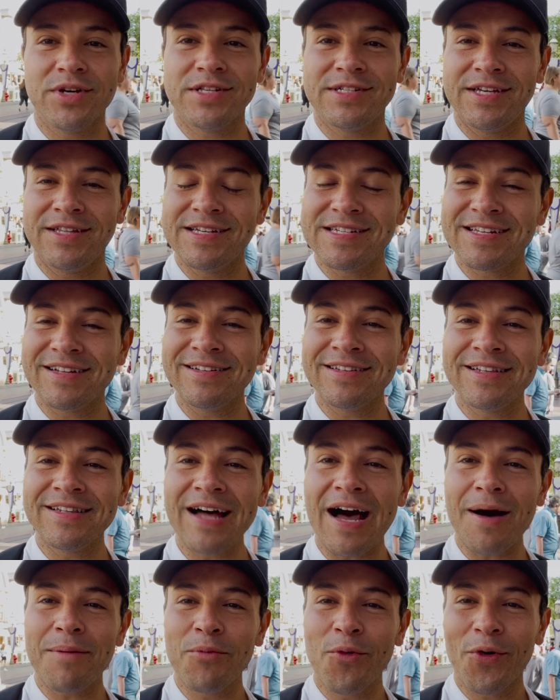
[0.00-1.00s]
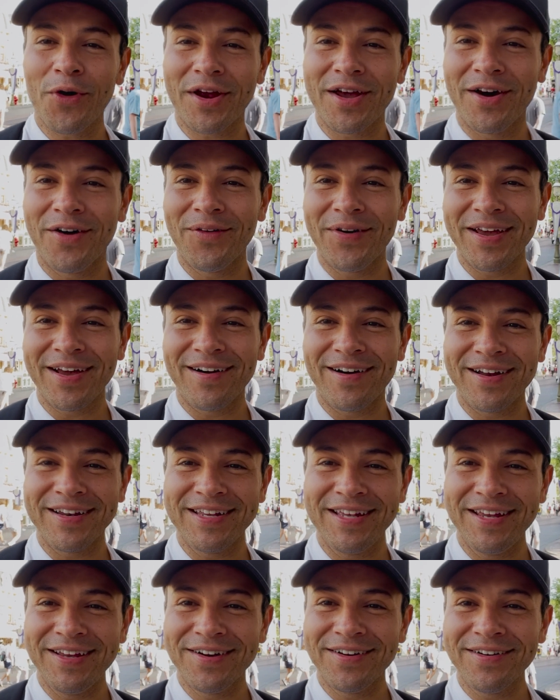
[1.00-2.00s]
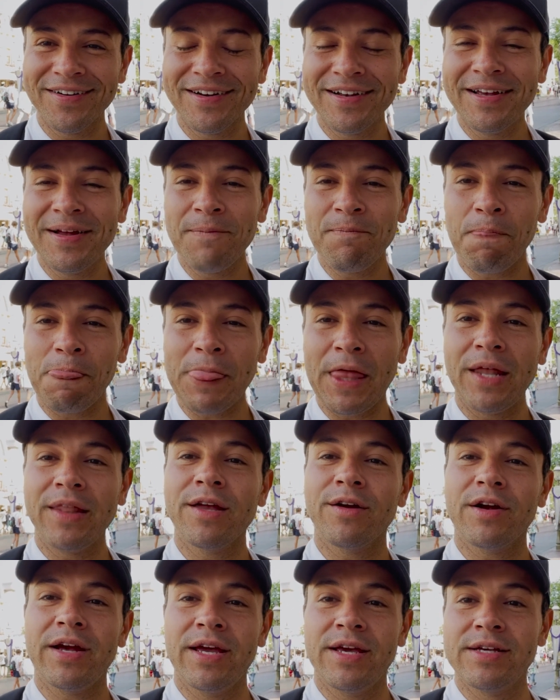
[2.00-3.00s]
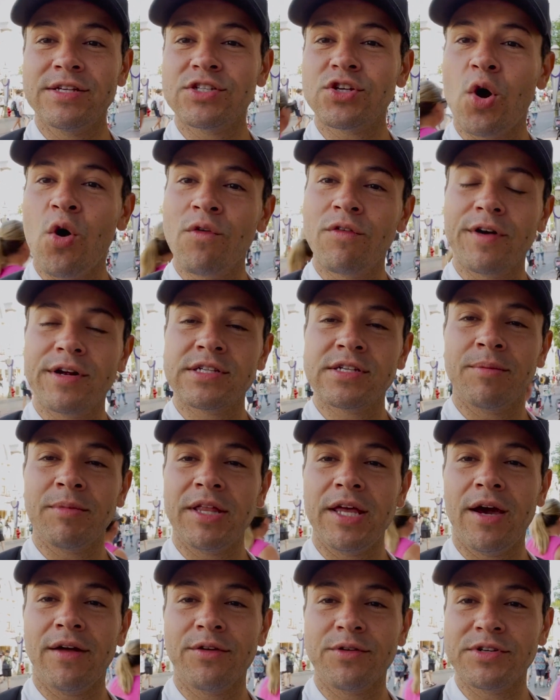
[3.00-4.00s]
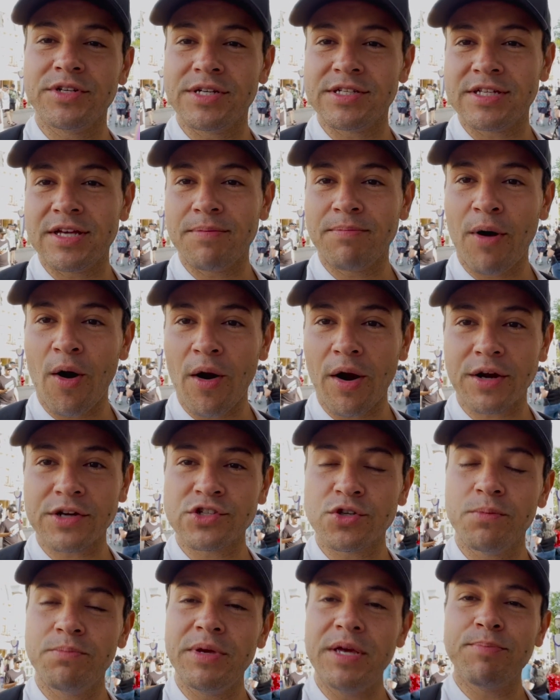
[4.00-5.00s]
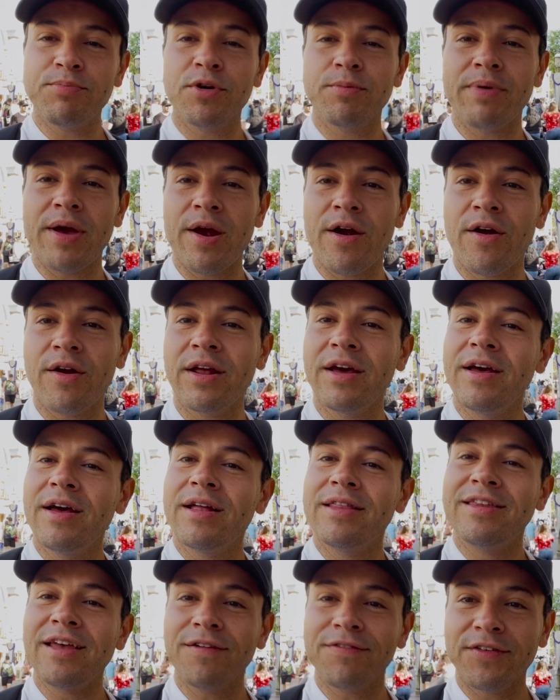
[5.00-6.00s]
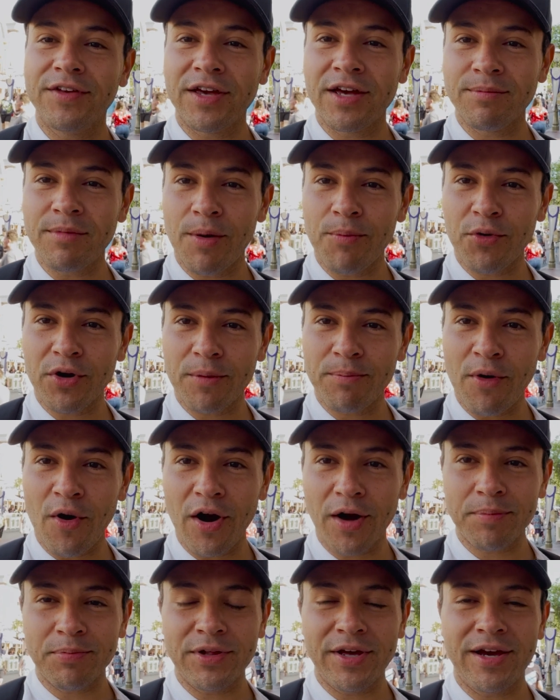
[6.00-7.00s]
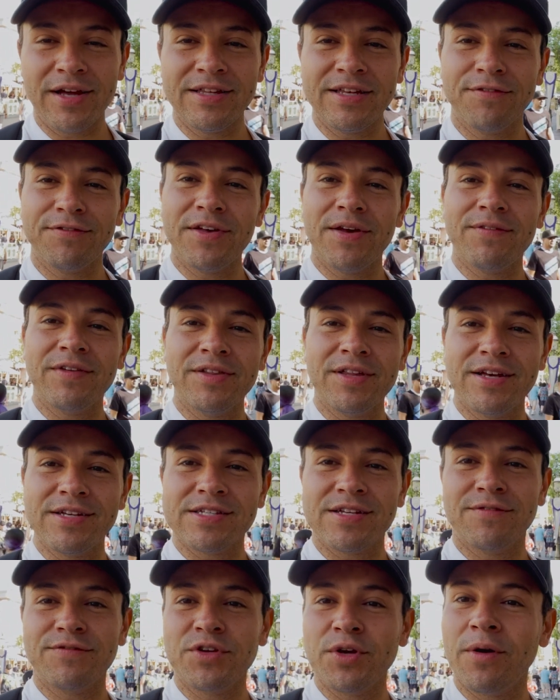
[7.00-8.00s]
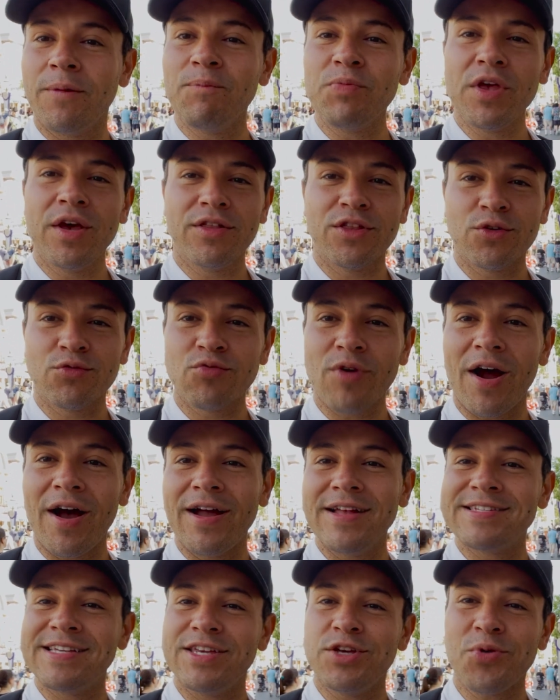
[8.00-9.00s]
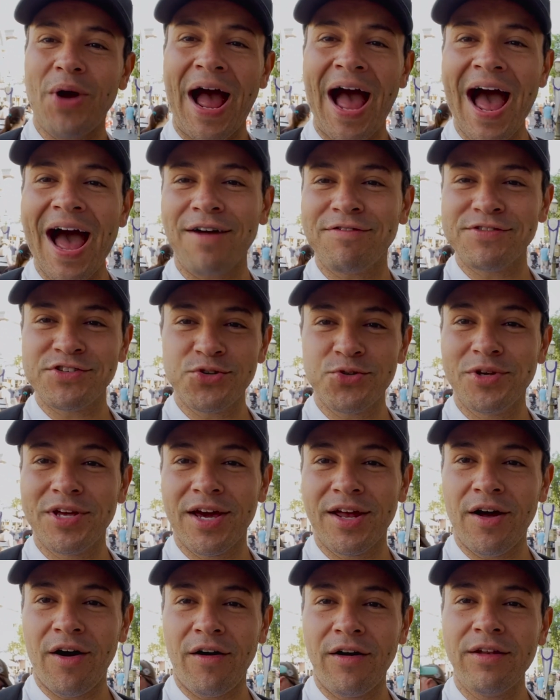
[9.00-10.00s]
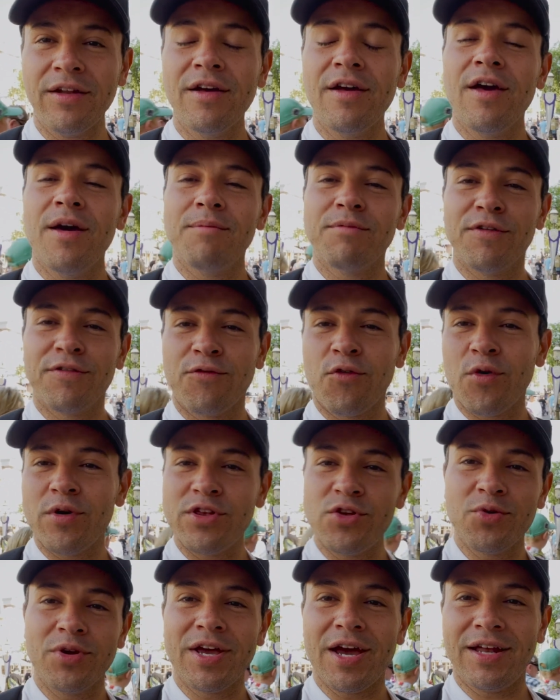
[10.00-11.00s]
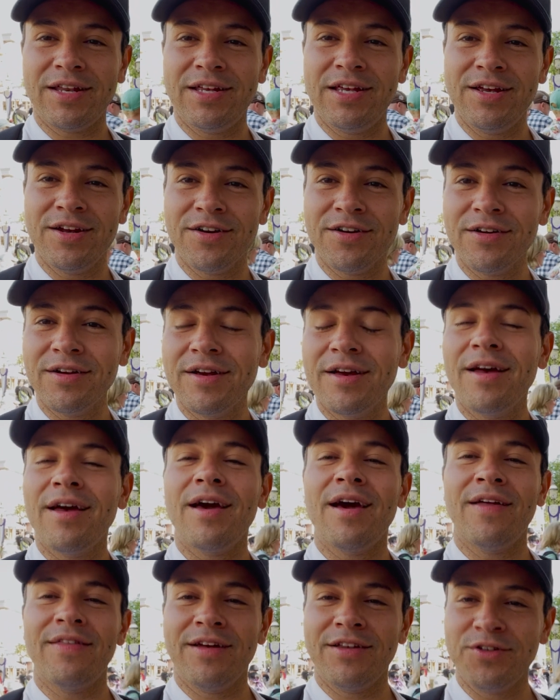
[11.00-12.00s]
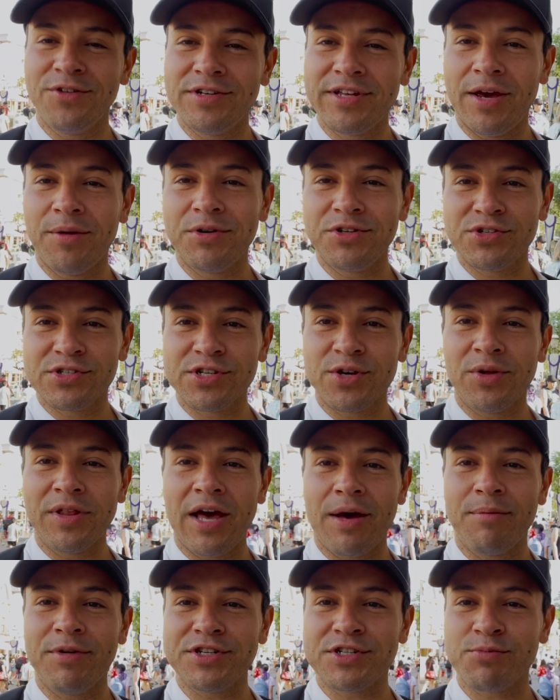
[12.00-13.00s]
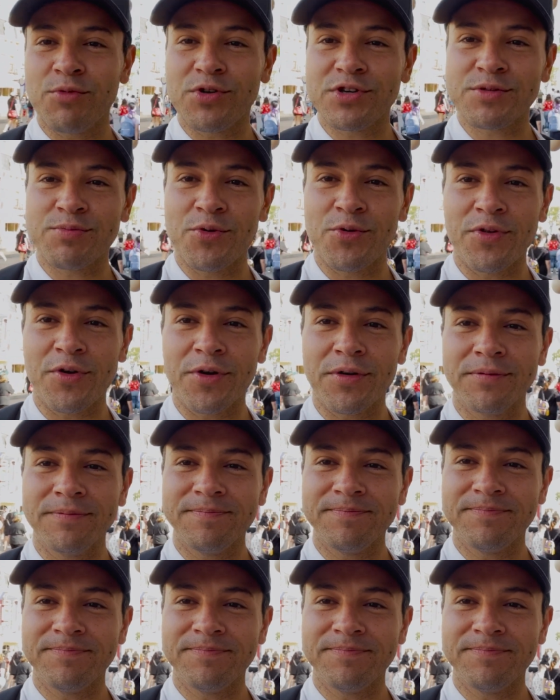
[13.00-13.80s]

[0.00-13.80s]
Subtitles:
can see there's a lot more going on here than there is over at some of the other Disney parks. So be prepared, definitely come up with a park plan, definitely have a list of the rides that you have to get on before you get here. and then your day would just go that much more smoother.